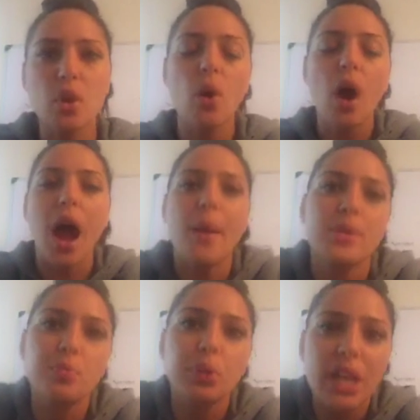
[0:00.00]
So
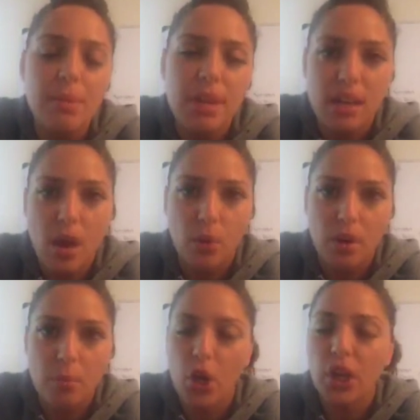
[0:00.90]
I was blaming
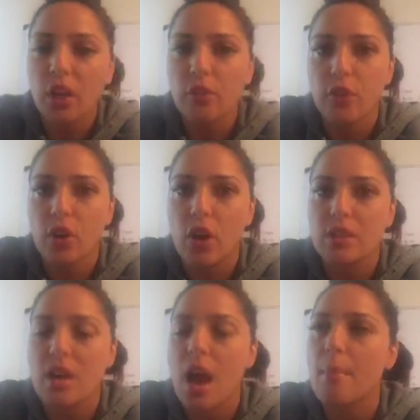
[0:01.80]
network marketing for a
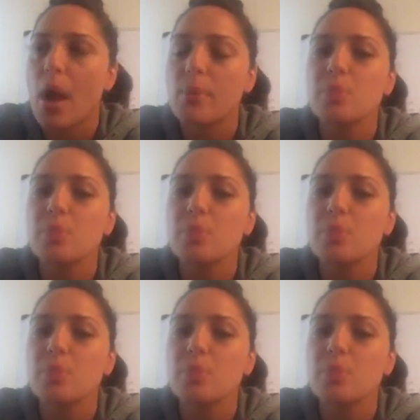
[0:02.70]
long time.